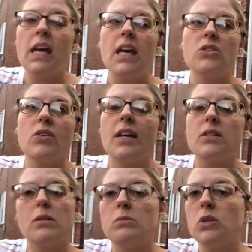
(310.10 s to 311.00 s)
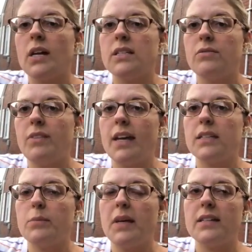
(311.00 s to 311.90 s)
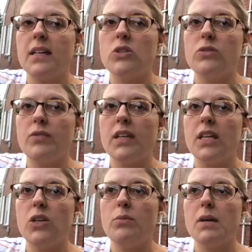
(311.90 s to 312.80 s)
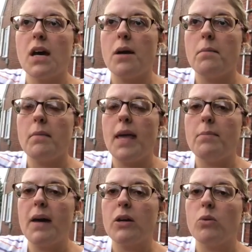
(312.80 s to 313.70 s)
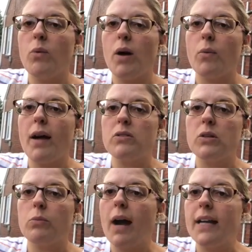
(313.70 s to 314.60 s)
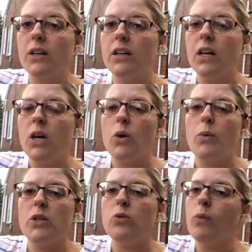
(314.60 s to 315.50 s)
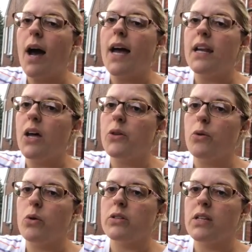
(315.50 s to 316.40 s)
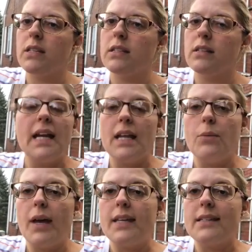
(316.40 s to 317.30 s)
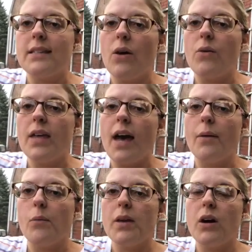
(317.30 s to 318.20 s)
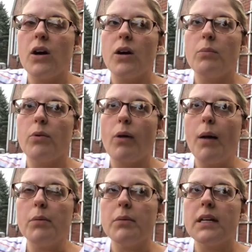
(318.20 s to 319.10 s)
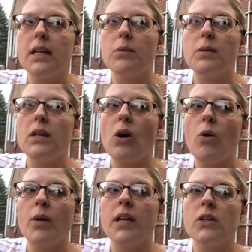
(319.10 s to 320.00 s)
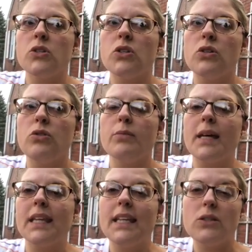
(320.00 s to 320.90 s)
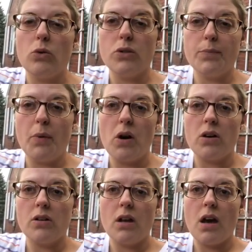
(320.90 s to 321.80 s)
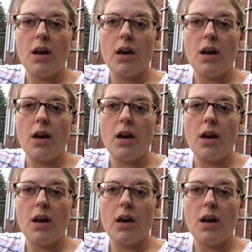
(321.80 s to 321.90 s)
And so that's what I'm trying to fix, because I just feel like you become a better, well-rounded rider when you ride other horses. Anyway, so yeah, we are probably gonna be going to my lease horse barn